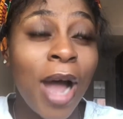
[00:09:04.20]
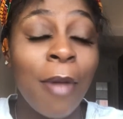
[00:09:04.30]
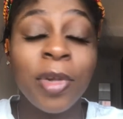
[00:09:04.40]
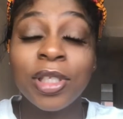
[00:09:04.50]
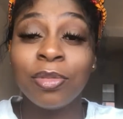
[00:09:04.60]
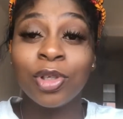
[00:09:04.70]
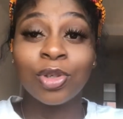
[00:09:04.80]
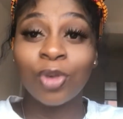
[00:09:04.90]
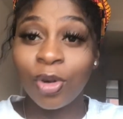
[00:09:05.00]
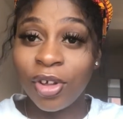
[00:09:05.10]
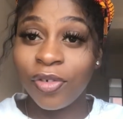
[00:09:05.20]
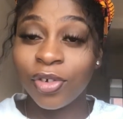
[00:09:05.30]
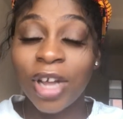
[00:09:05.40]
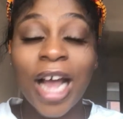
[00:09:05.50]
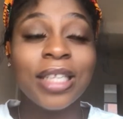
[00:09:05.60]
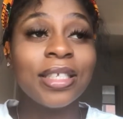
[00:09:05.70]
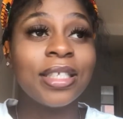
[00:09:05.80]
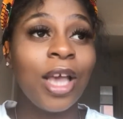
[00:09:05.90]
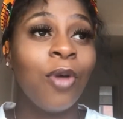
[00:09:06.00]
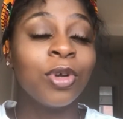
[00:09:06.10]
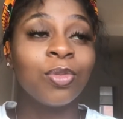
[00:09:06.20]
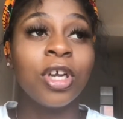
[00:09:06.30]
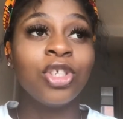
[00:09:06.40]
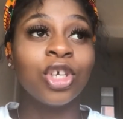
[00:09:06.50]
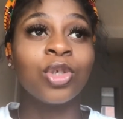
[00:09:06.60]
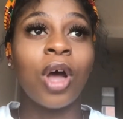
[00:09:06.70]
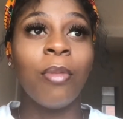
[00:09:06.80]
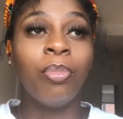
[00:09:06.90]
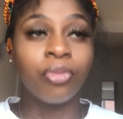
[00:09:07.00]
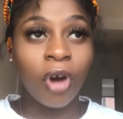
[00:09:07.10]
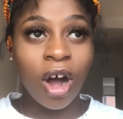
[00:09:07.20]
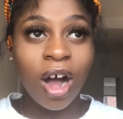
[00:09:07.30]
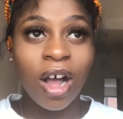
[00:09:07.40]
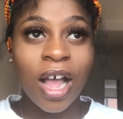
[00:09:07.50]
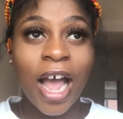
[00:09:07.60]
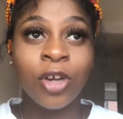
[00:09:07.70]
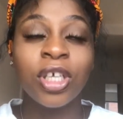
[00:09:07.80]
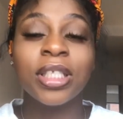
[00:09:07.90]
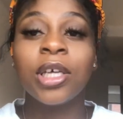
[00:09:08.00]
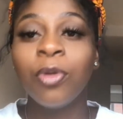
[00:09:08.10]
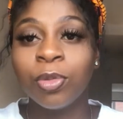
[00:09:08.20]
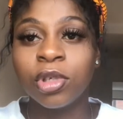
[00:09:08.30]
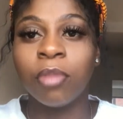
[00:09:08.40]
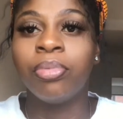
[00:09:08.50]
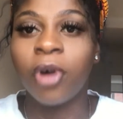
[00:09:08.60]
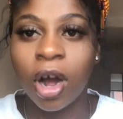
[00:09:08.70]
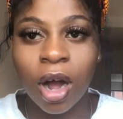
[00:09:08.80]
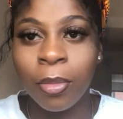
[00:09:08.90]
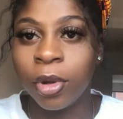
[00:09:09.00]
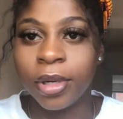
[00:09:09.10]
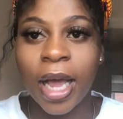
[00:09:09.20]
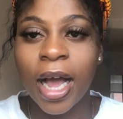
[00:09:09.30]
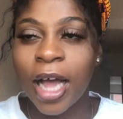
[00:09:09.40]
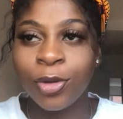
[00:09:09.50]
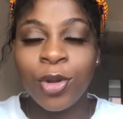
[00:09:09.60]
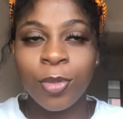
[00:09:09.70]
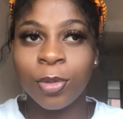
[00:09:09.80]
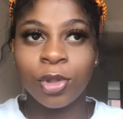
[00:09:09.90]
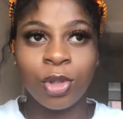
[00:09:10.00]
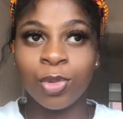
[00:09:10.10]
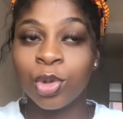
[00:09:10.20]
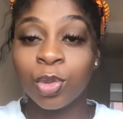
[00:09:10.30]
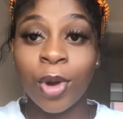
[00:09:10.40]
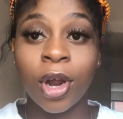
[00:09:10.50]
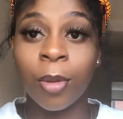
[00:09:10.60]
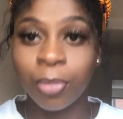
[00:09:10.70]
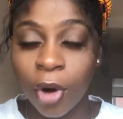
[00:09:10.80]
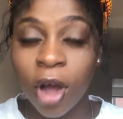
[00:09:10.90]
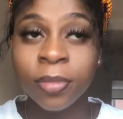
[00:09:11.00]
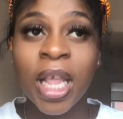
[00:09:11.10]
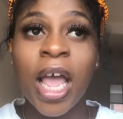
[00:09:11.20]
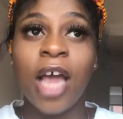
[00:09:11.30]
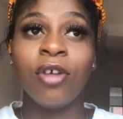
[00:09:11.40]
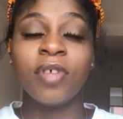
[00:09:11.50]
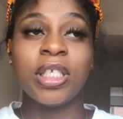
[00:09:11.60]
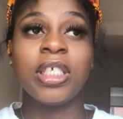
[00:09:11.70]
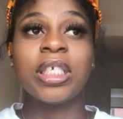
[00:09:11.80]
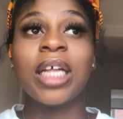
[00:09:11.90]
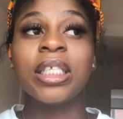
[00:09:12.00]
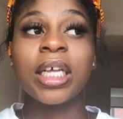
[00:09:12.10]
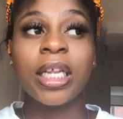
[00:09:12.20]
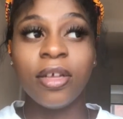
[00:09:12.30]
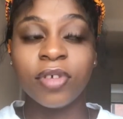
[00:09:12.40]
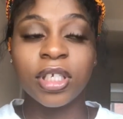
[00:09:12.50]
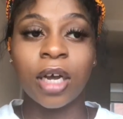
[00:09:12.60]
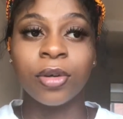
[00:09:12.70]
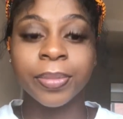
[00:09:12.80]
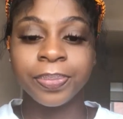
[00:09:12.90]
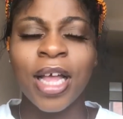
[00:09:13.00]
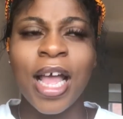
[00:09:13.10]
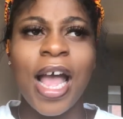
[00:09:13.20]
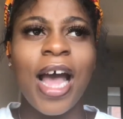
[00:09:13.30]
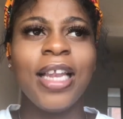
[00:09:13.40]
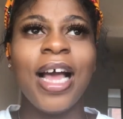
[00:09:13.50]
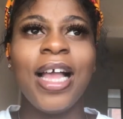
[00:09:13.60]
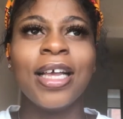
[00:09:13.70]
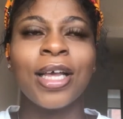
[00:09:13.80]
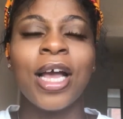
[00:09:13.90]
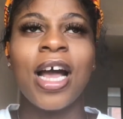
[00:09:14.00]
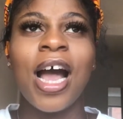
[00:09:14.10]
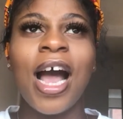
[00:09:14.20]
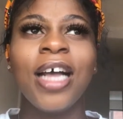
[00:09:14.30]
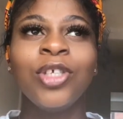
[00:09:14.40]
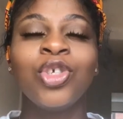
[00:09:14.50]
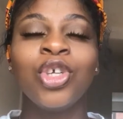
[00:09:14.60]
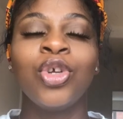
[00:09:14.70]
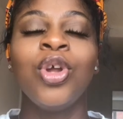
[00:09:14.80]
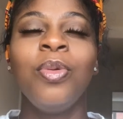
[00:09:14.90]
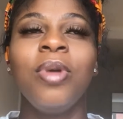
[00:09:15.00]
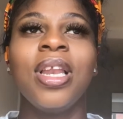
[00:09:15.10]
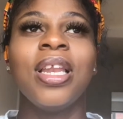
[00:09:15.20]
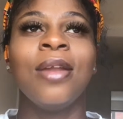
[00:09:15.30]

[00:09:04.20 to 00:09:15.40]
I must have been scrolling through it, and this girl was wearing just a bra, and you could tell it was a bra, come on, like, I knew it was, she was just wearing a bra, and obviously she had the cleavage out, and like, I, you know what,